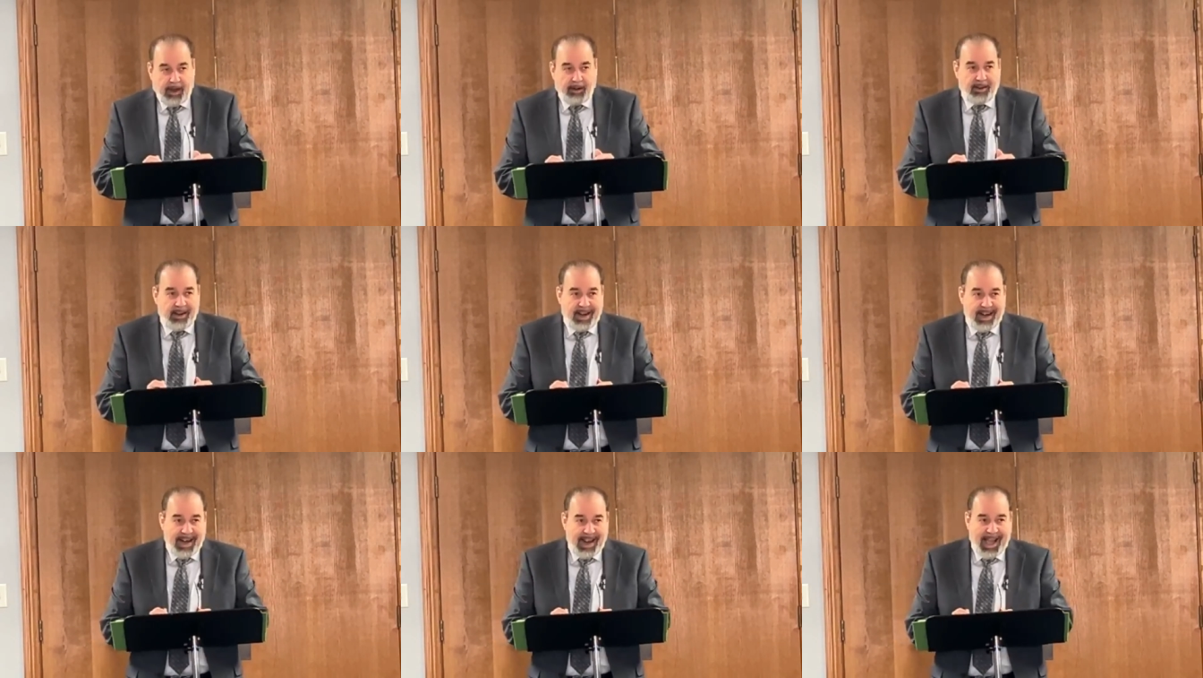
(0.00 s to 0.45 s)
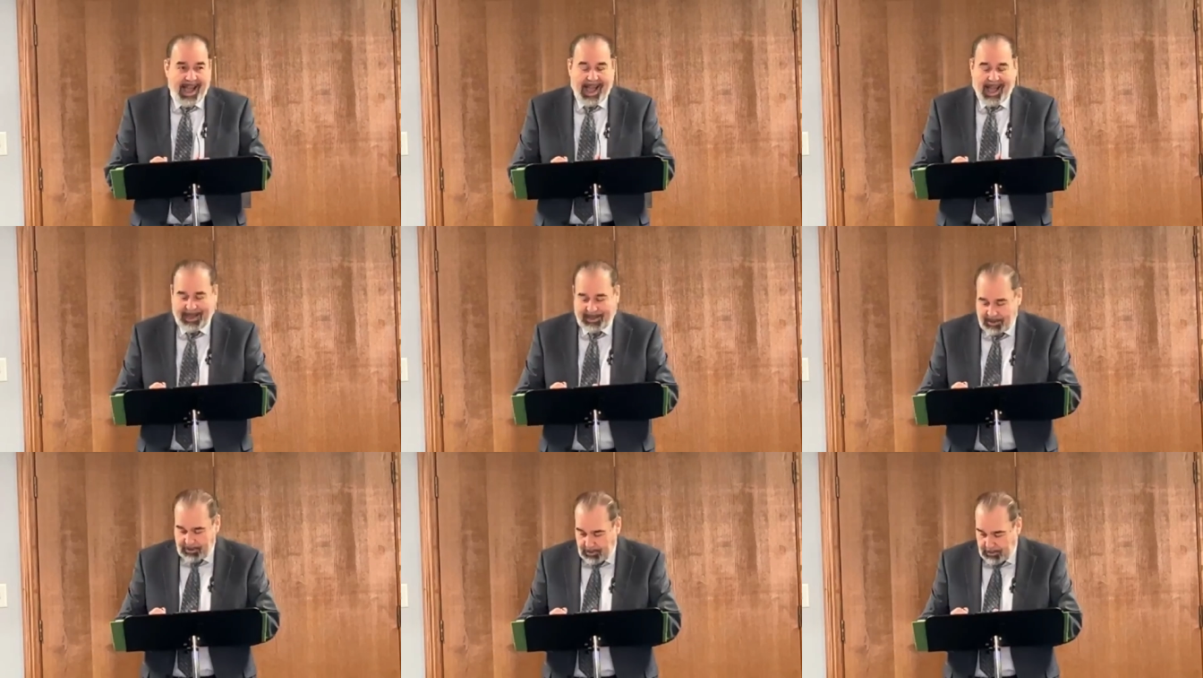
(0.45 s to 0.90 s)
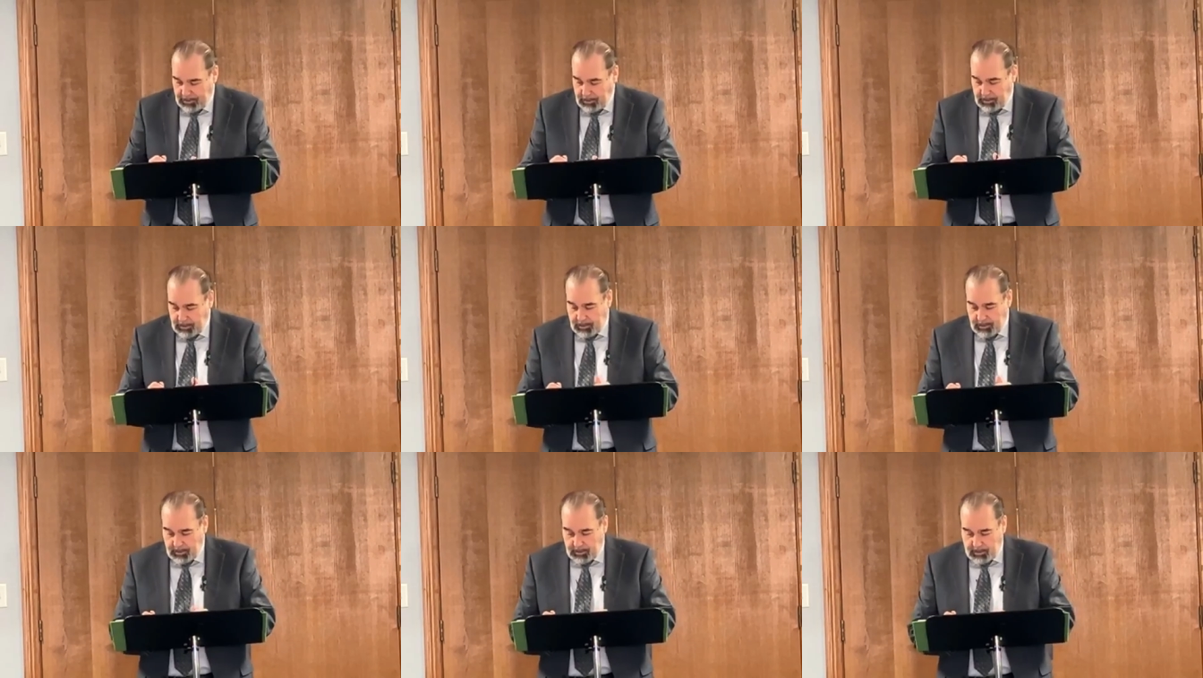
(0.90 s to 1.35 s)
they are not
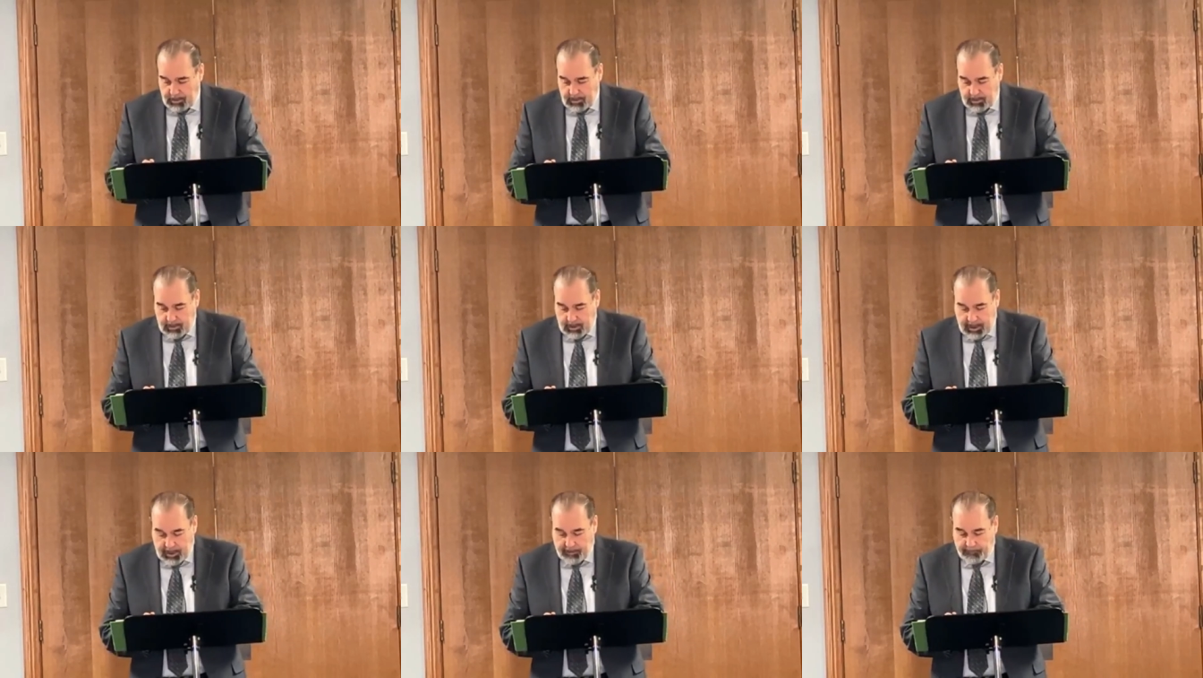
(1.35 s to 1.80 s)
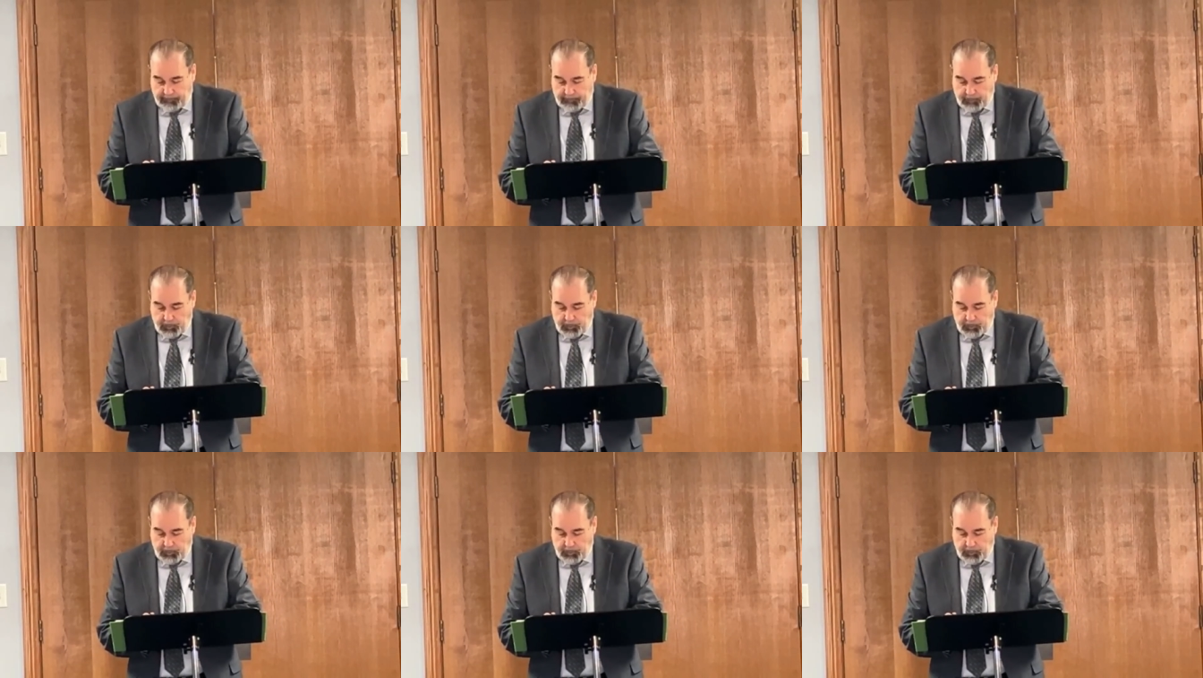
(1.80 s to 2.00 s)
a